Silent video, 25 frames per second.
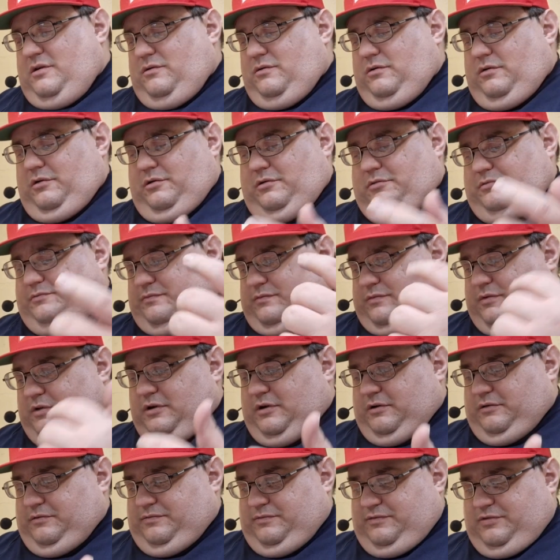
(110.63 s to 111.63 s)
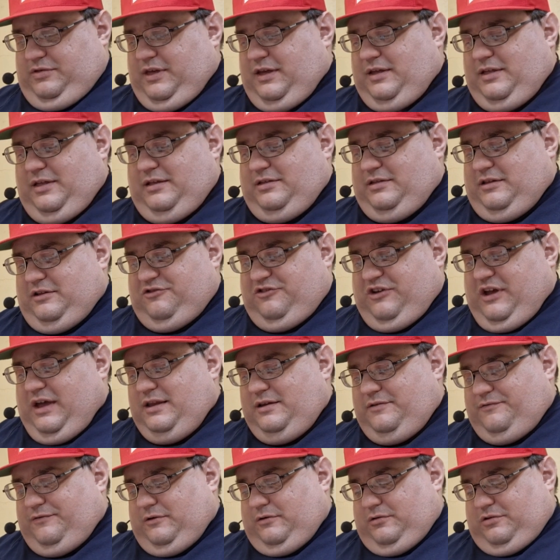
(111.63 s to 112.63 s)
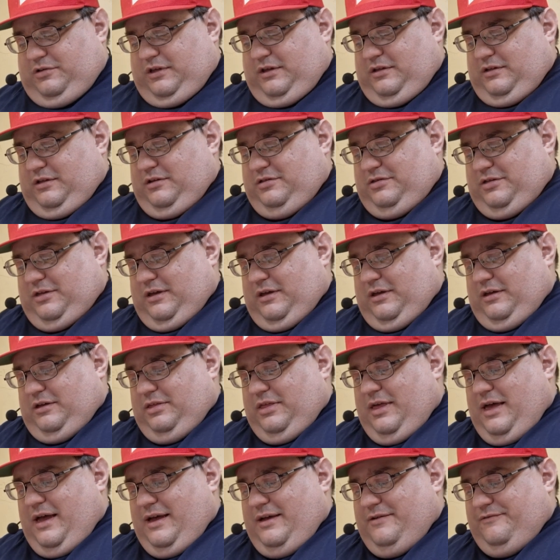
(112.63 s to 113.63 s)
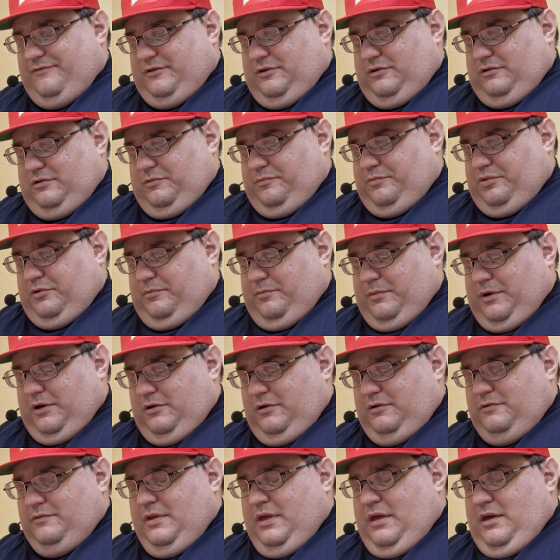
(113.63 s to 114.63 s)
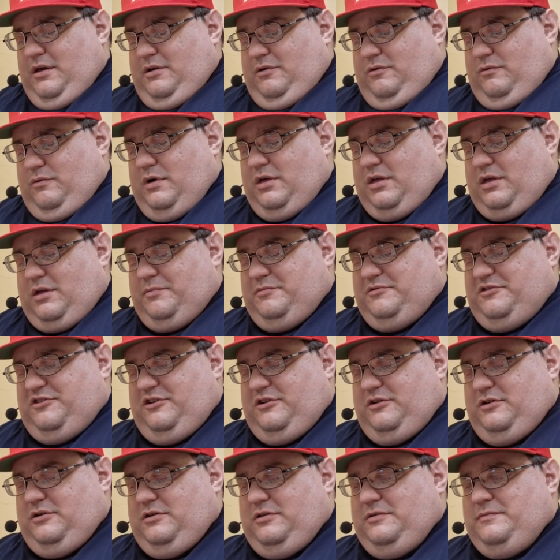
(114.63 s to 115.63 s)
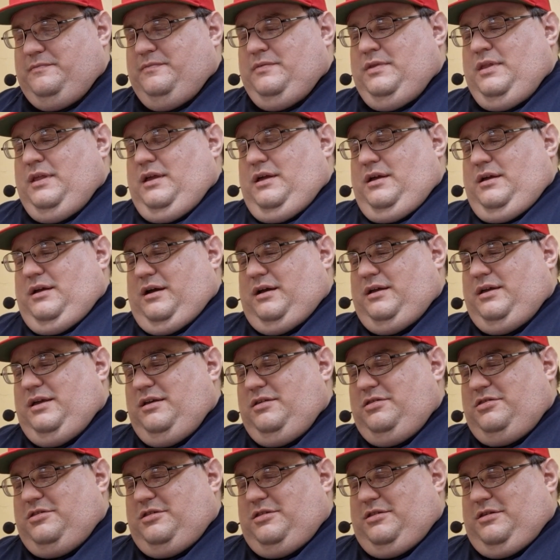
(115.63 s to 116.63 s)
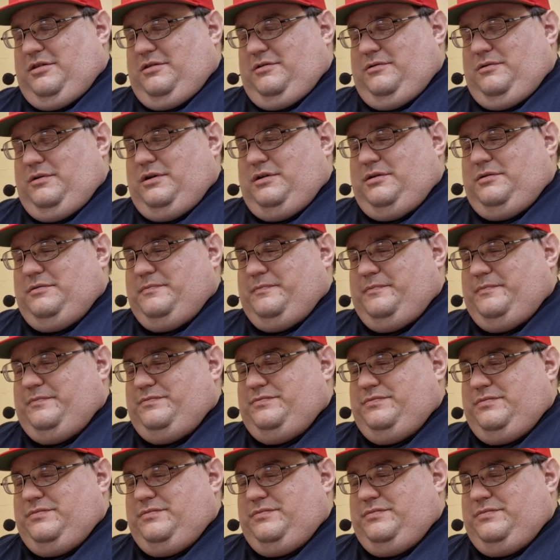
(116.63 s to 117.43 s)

or say that in the chat if you're seeing this live during the premiere. Welcome to, I guess, we'll